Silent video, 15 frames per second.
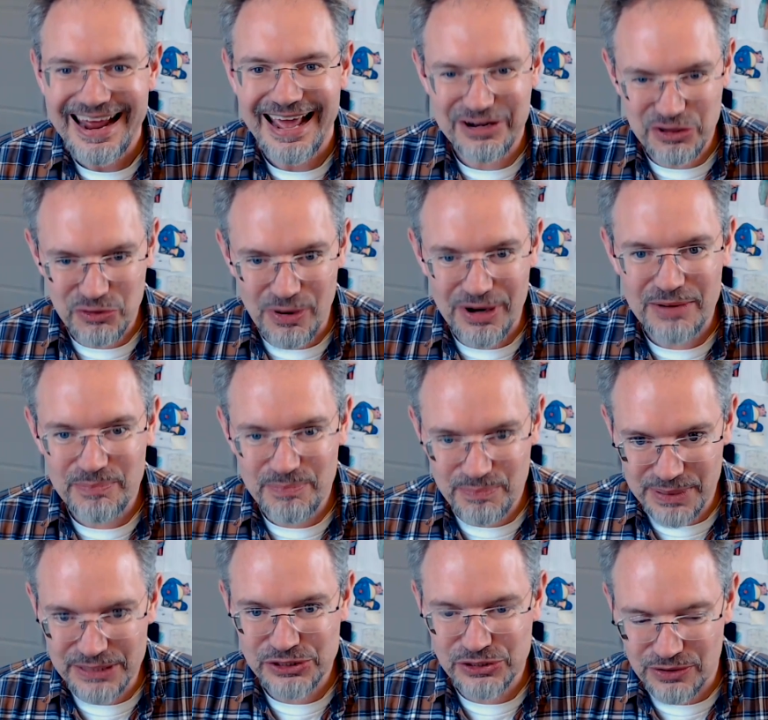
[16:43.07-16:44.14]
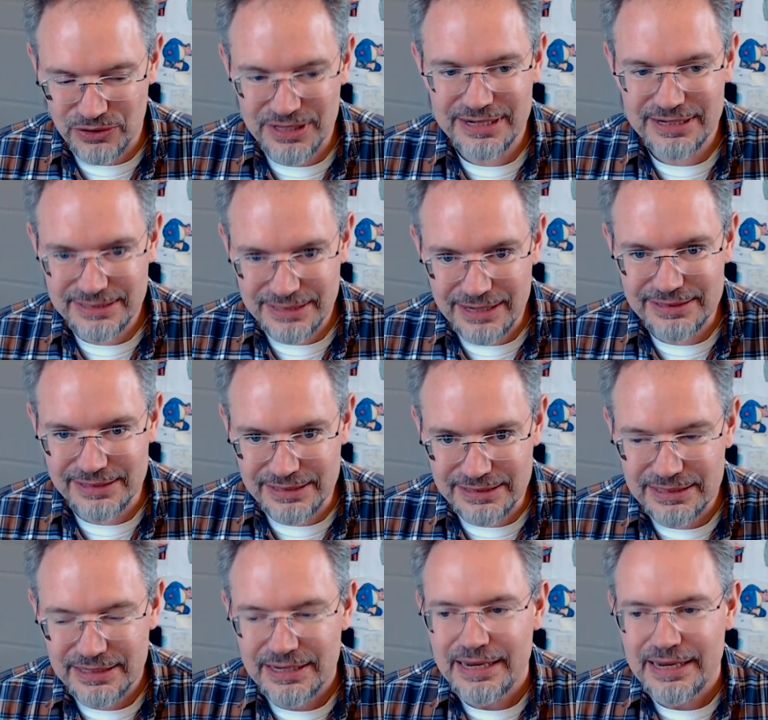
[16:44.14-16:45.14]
And you want to be sure that it doesn't.